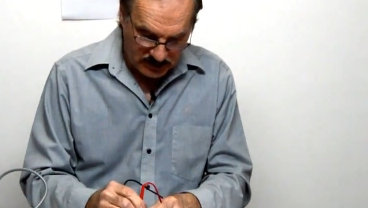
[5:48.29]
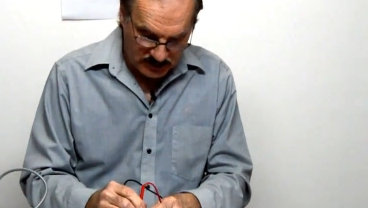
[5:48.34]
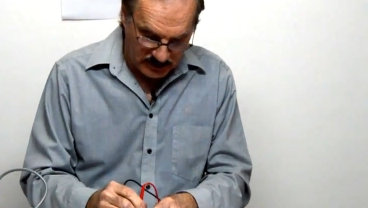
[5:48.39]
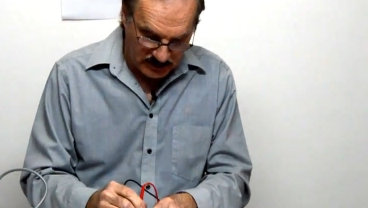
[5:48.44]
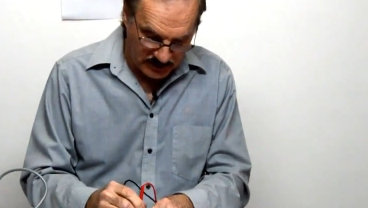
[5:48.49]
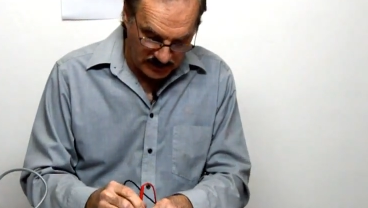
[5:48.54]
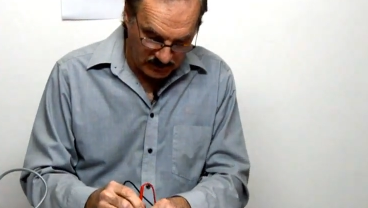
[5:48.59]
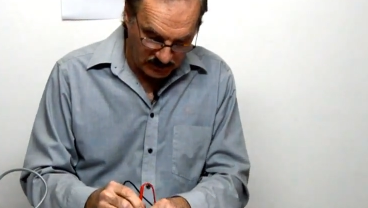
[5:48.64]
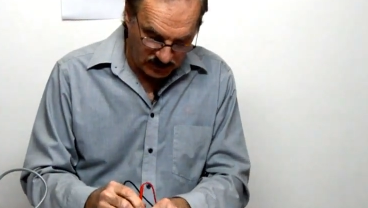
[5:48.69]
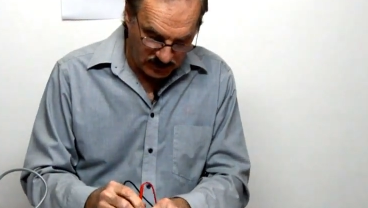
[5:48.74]

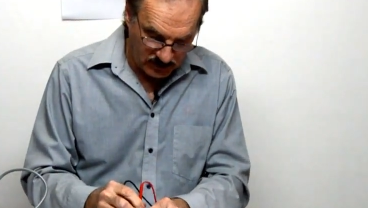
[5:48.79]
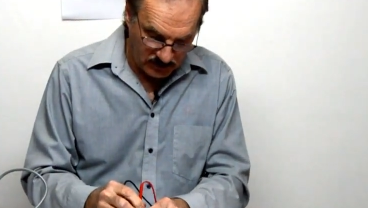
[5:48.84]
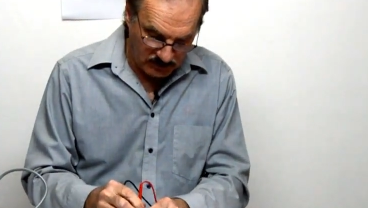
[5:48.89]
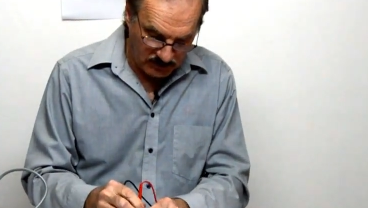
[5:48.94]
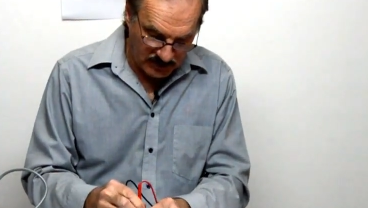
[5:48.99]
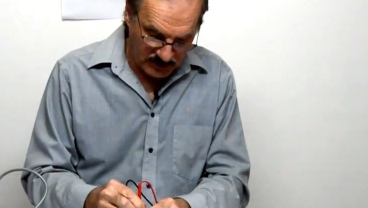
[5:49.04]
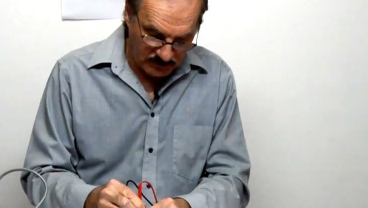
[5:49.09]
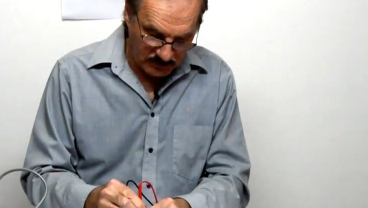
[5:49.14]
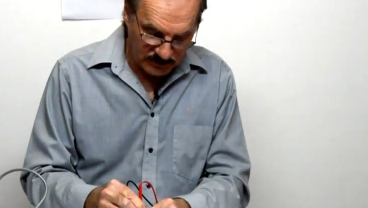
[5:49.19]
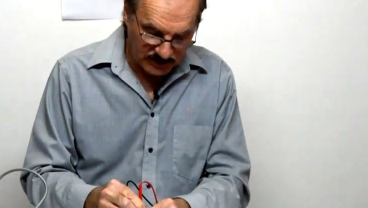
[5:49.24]
and we should be
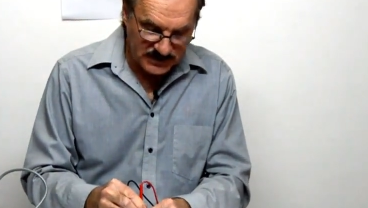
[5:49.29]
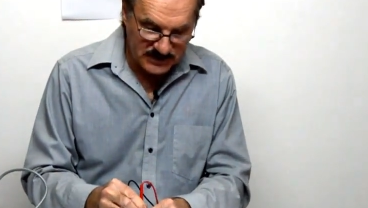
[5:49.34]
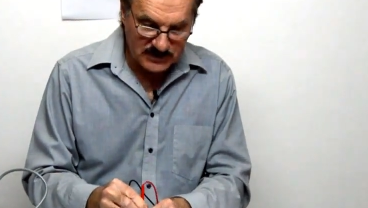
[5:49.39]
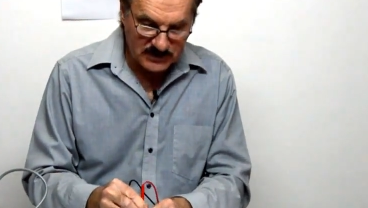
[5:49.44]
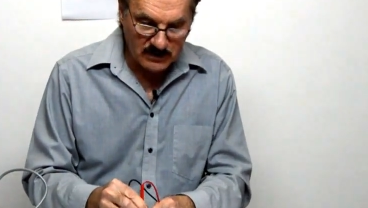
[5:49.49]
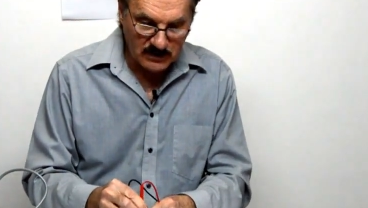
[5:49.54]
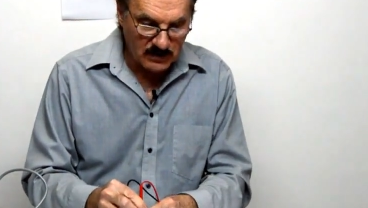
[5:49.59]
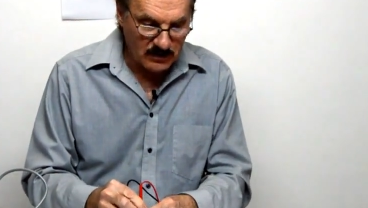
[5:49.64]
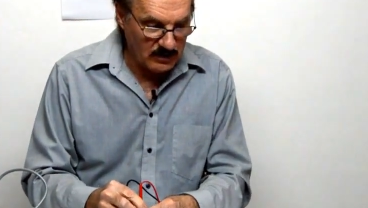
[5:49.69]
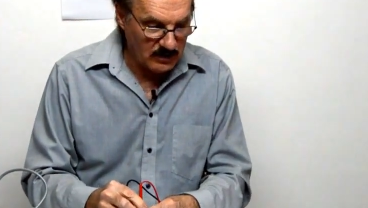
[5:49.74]
able to see
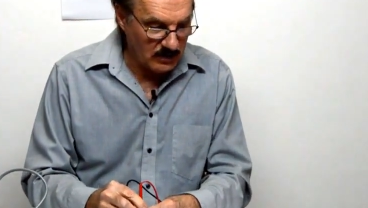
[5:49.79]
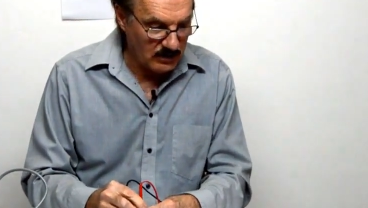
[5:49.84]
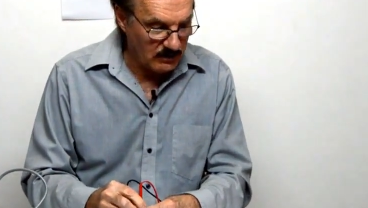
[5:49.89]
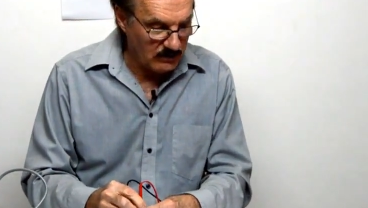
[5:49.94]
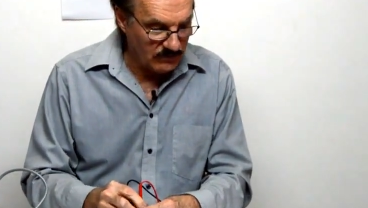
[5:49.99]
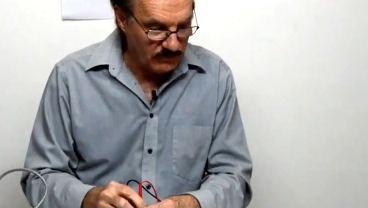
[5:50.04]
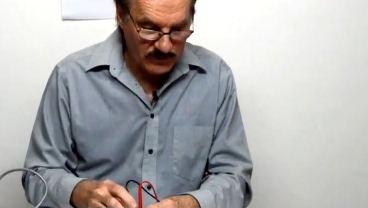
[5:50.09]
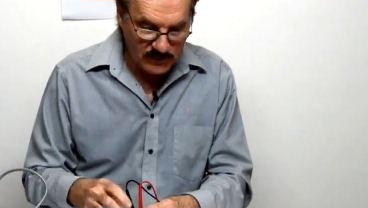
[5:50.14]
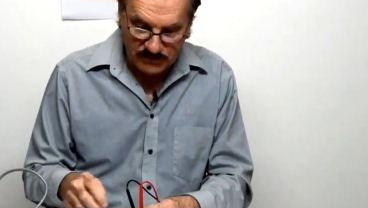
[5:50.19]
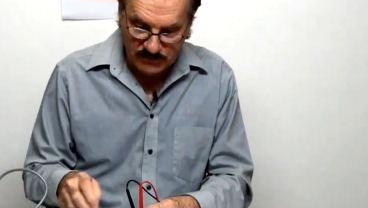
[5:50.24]
the
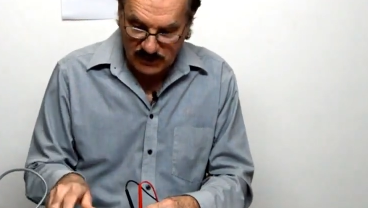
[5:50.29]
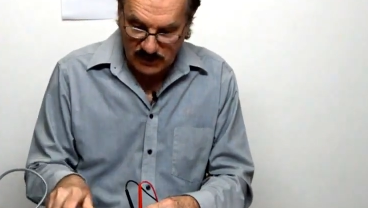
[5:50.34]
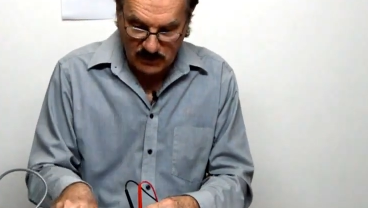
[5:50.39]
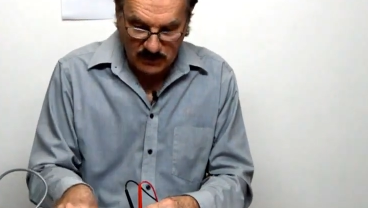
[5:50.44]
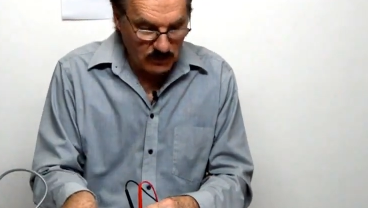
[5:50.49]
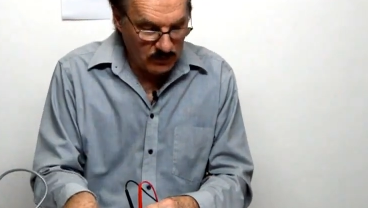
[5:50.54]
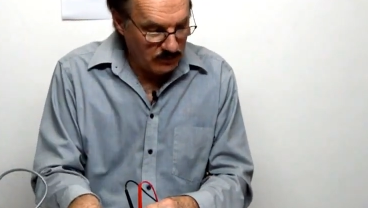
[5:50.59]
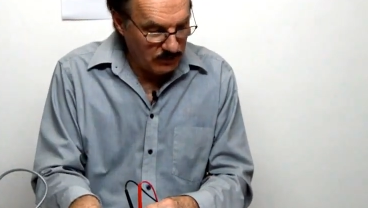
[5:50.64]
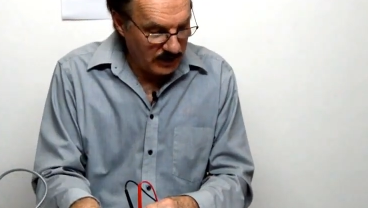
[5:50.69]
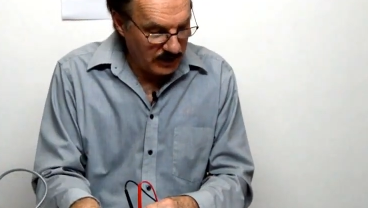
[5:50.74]
50
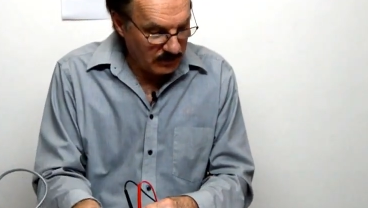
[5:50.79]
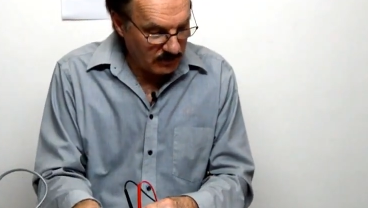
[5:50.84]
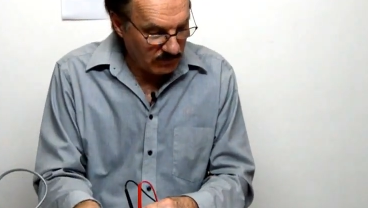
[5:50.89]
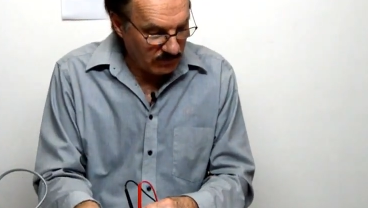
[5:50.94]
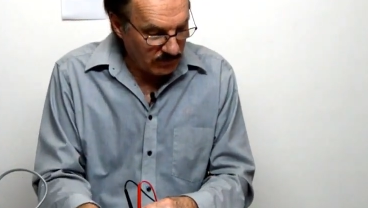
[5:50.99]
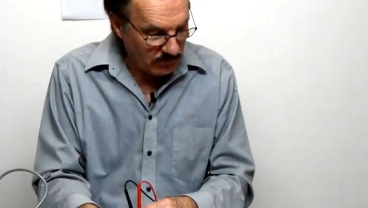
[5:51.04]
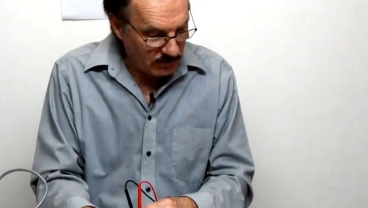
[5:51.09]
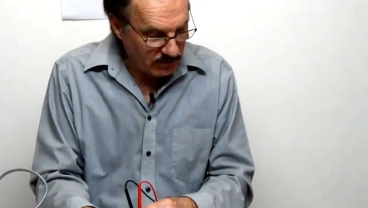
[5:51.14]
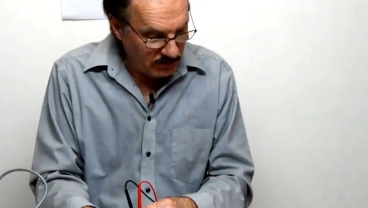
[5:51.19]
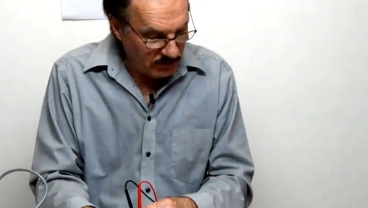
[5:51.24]
ohm
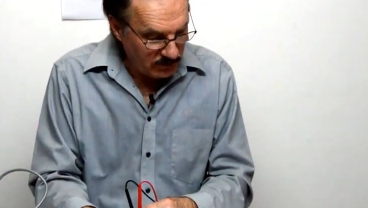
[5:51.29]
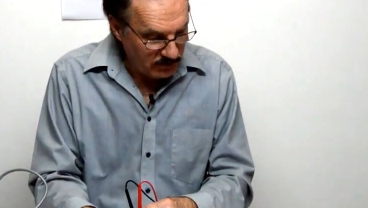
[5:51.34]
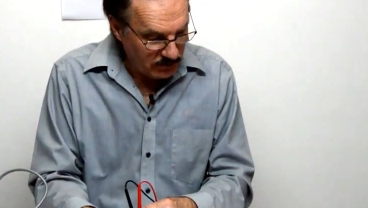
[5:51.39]
microphone.